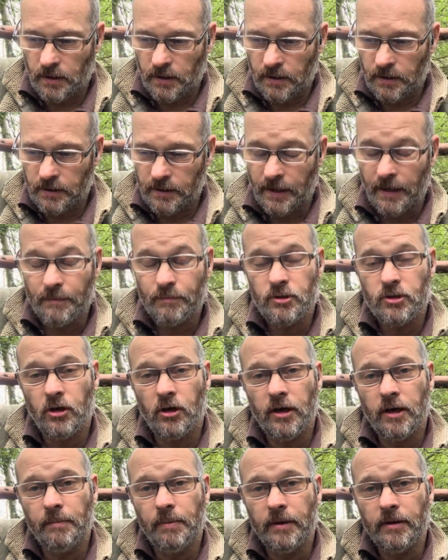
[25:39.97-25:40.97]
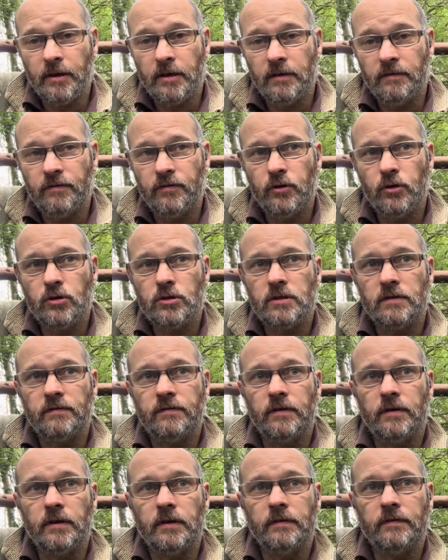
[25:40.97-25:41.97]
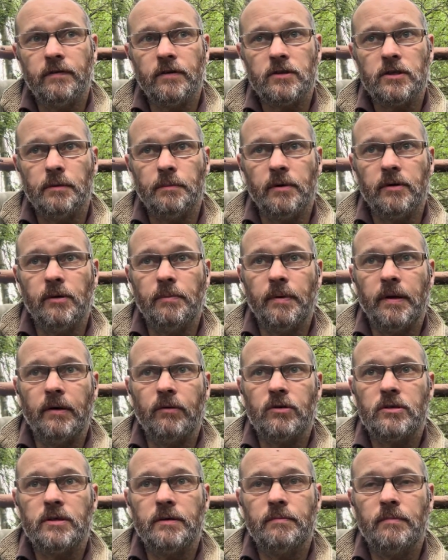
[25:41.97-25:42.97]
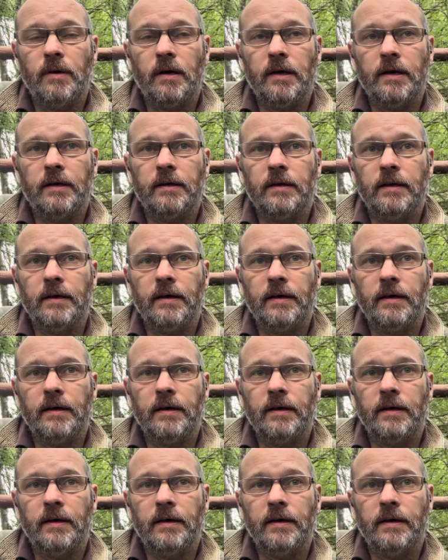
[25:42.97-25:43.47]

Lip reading: yeah, I'm sorry about the confusion for some of you, but it was in my